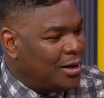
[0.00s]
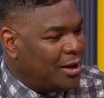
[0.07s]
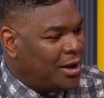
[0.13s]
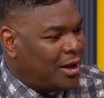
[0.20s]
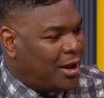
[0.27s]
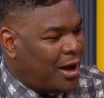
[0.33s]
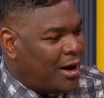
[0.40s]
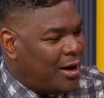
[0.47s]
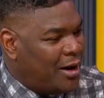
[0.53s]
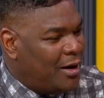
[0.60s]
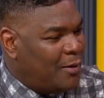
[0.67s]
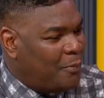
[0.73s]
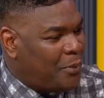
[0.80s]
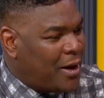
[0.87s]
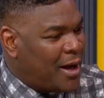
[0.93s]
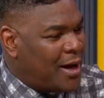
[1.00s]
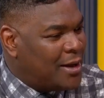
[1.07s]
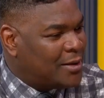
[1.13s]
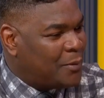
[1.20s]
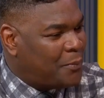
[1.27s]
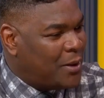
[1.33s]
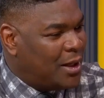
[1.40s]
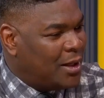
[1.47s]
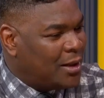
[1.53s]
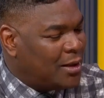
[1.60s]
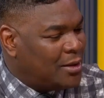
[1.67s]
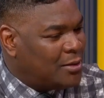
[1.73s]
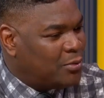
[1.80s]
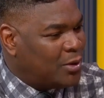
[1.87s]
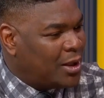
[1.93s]
she carried them past the
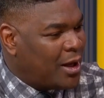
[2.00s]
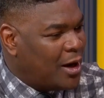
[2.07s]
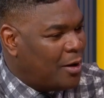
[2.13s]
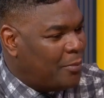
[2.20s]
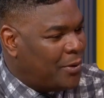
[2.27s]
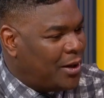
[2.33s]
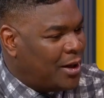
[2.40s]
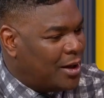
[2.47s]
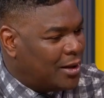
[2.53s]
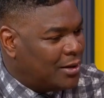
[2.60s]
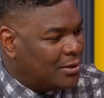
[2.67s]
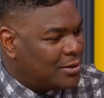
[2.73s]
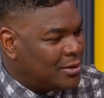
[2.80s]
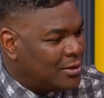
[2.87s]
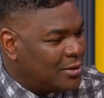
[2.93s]
Pelicans with the help of the others.